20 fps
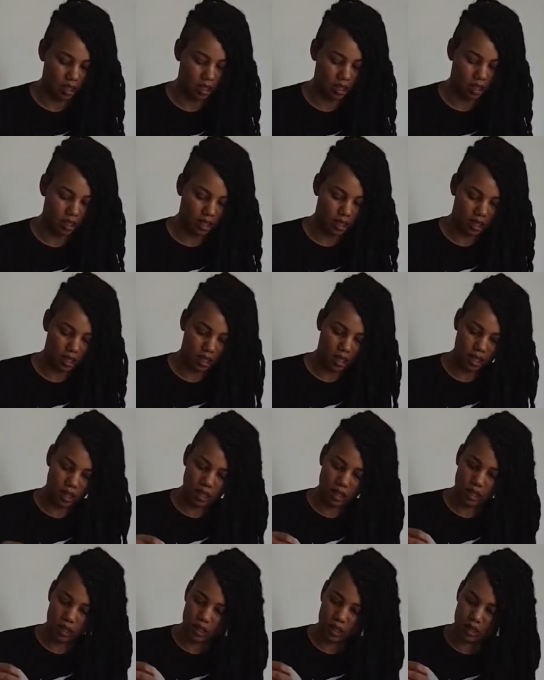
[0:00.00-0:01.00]

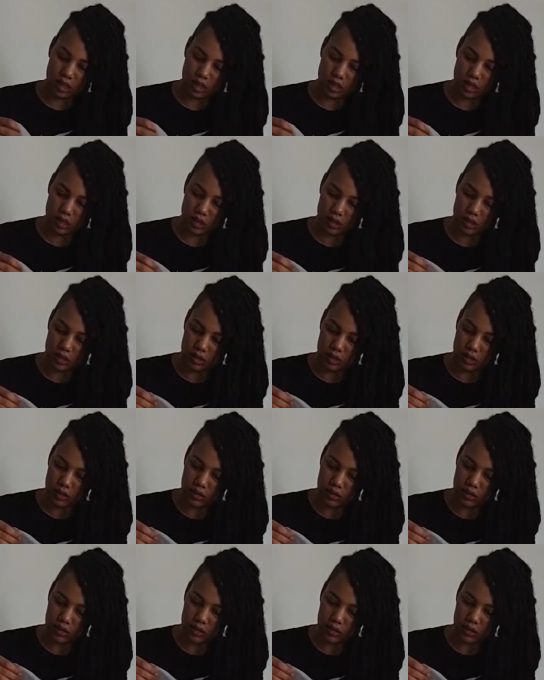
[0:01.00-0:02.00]
No one is speaking in this clip.